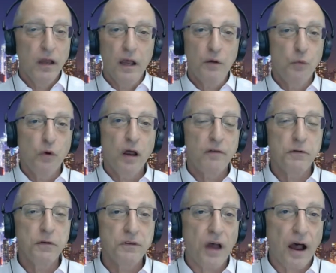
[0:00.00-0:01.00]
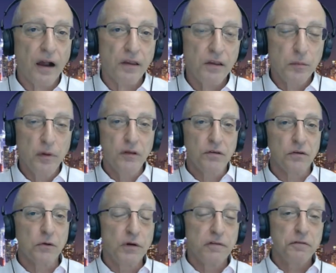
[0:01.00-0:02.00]
and whatever documents
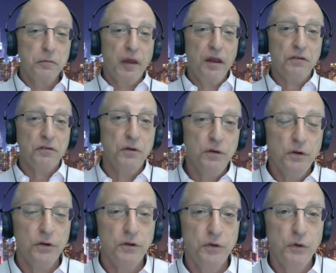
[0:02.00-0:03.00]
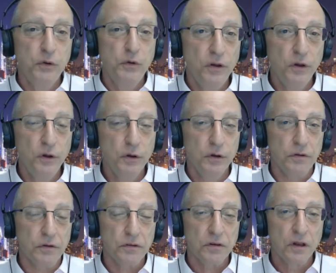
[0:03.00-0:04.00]
or information you
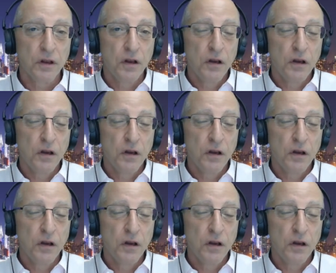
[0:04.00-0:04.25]
use